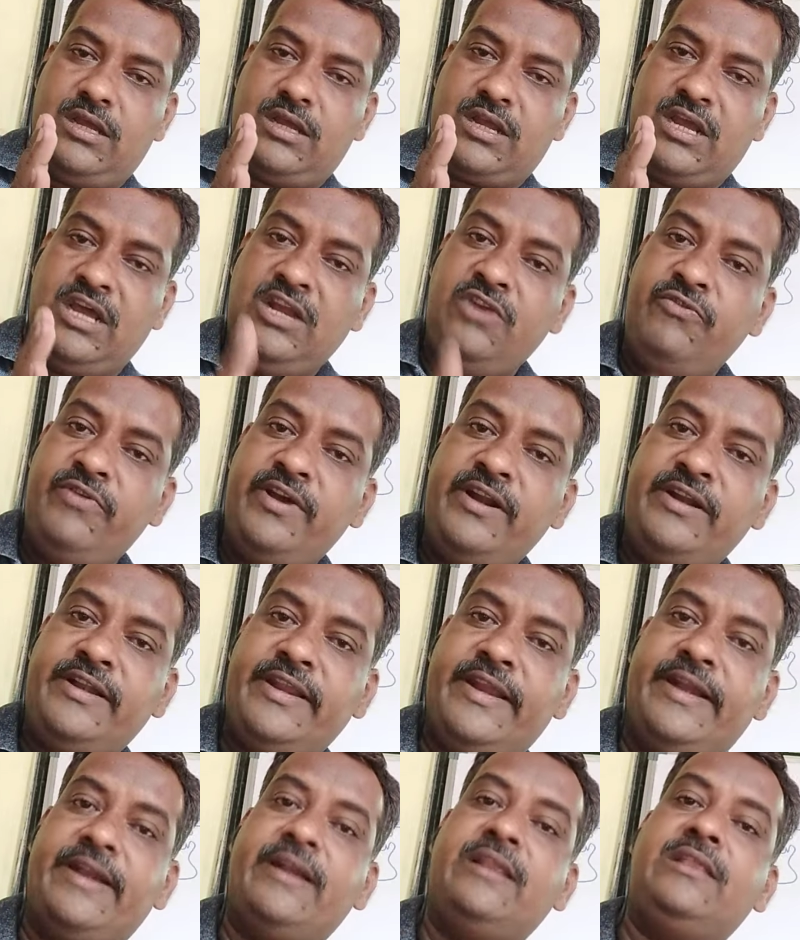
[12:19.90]

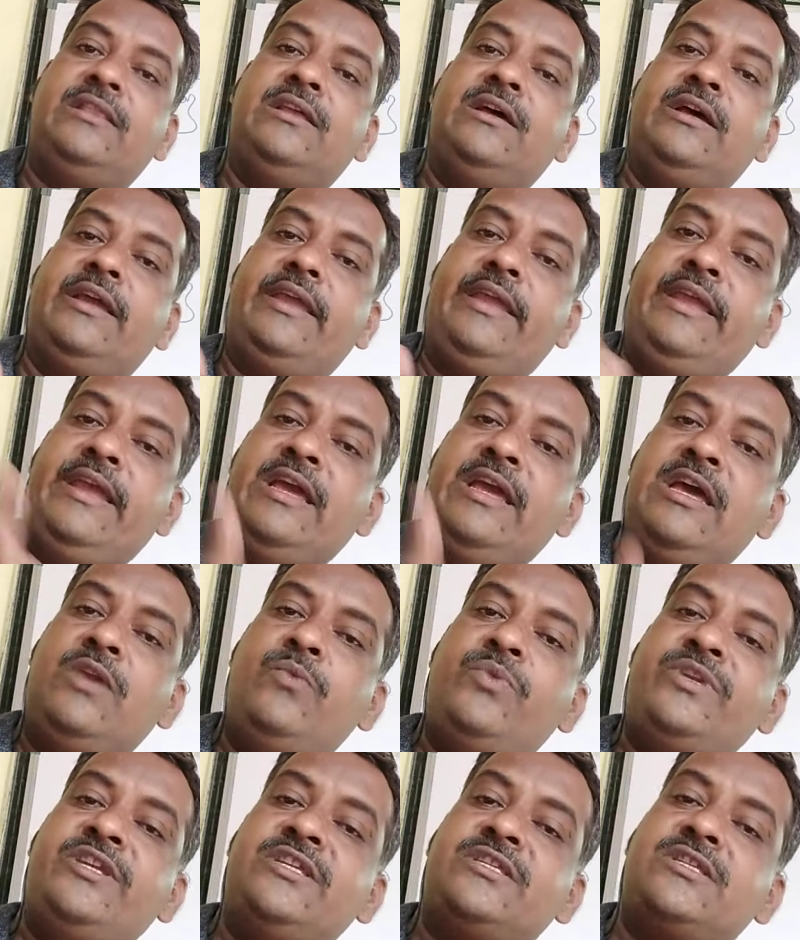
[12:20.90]
converted the air
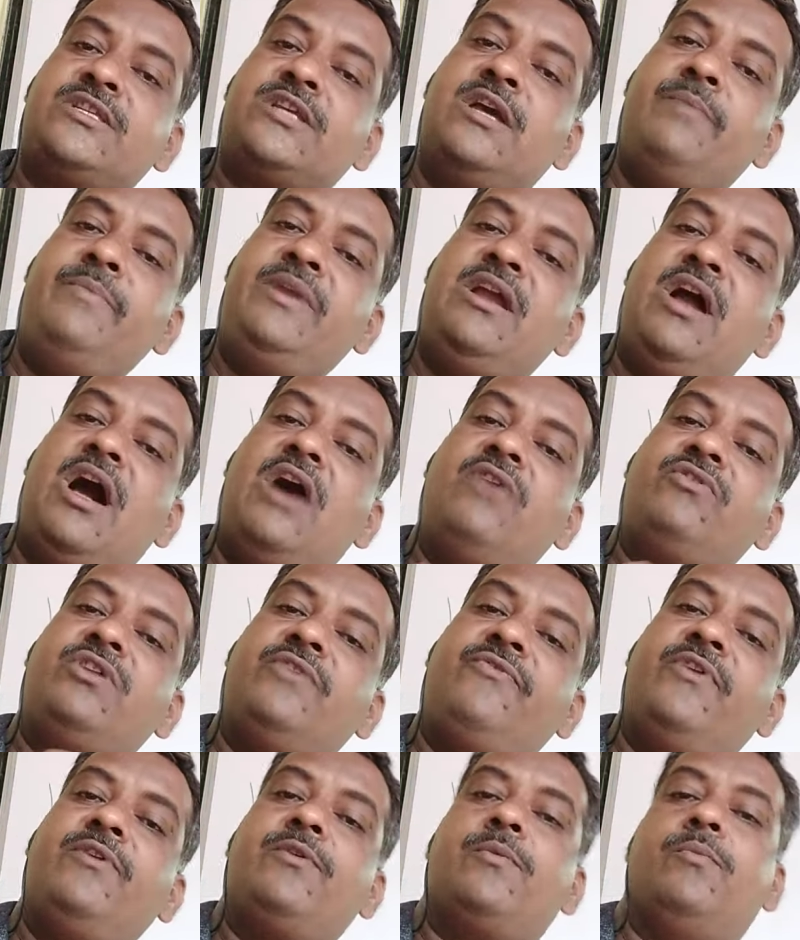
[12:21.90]
which is coming out
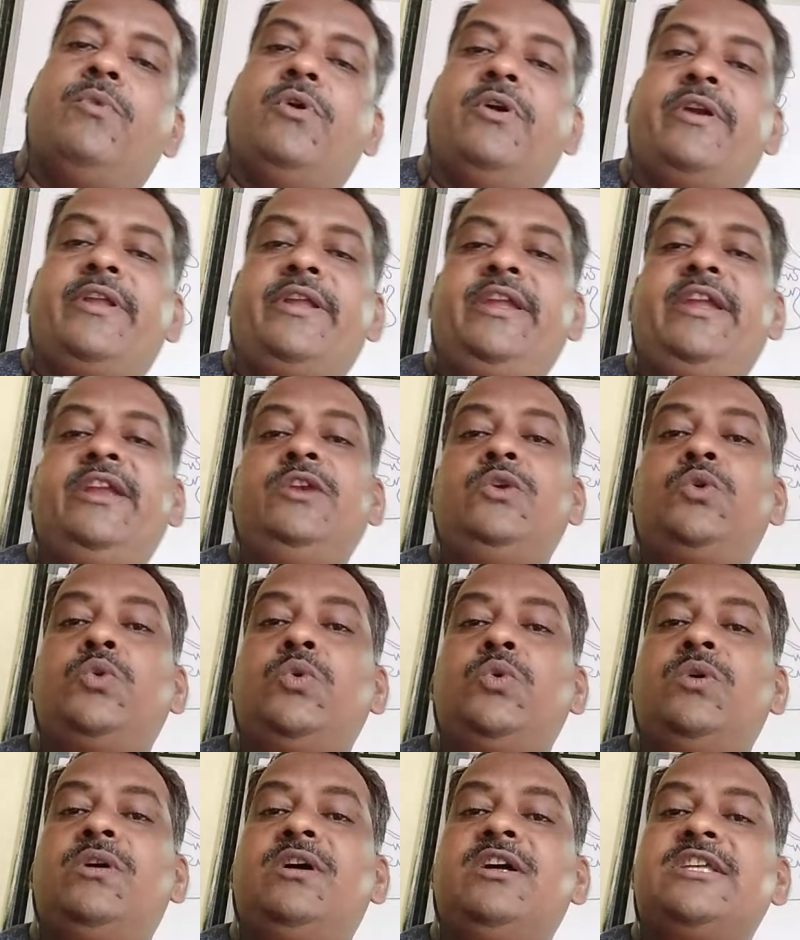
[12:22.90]
of our body
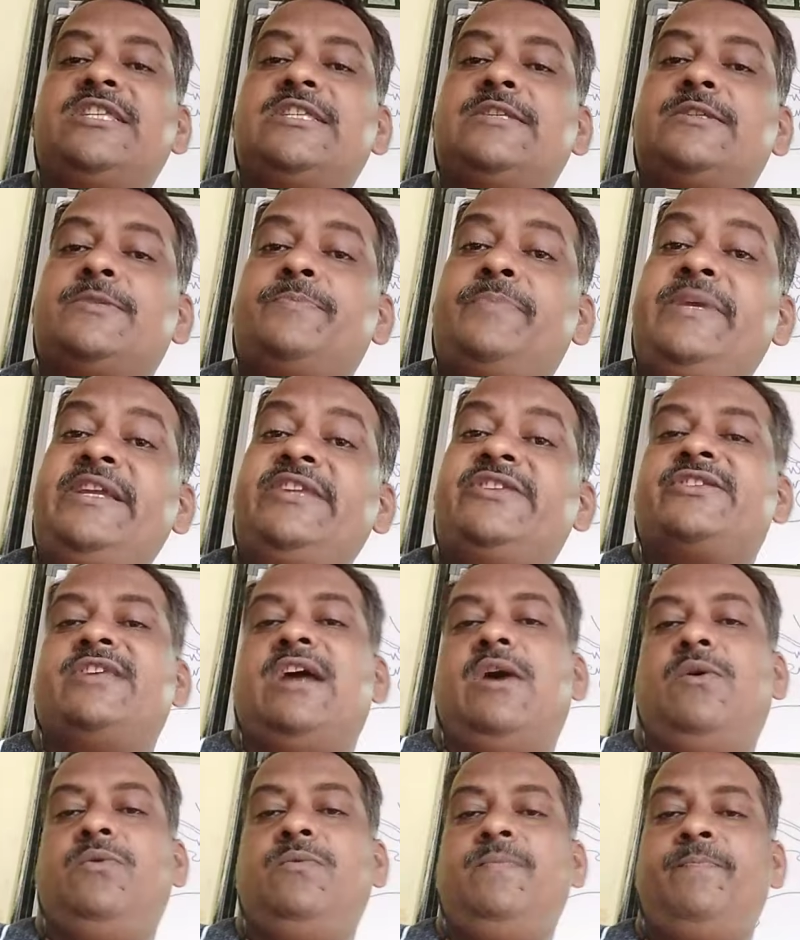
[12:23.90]
into a speech
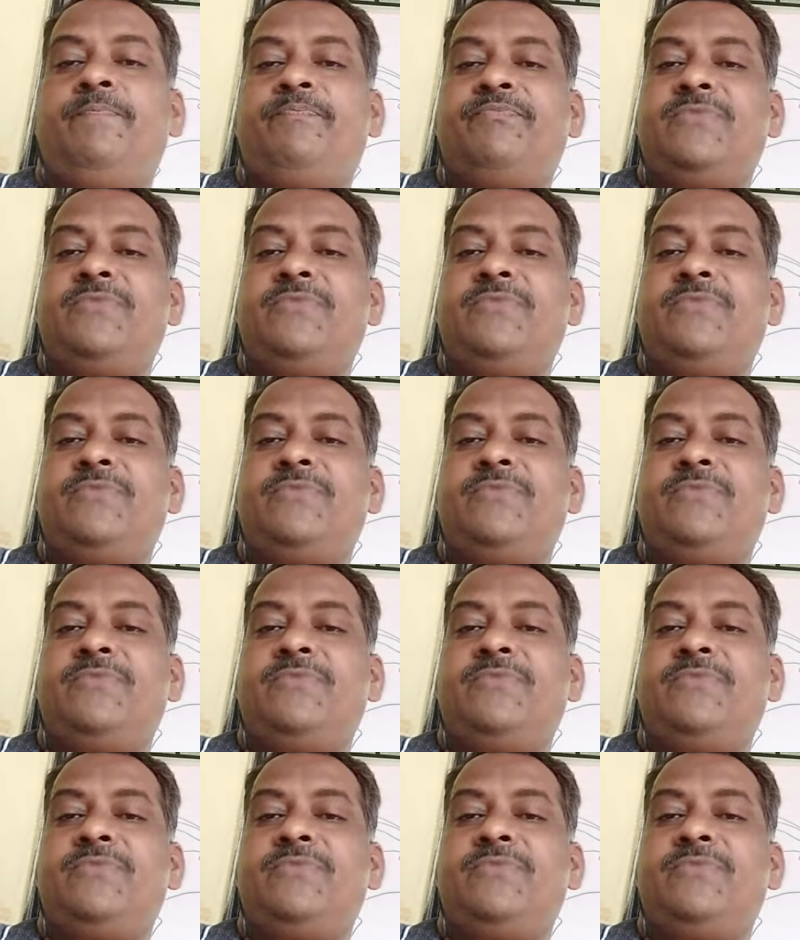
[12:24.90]
sound.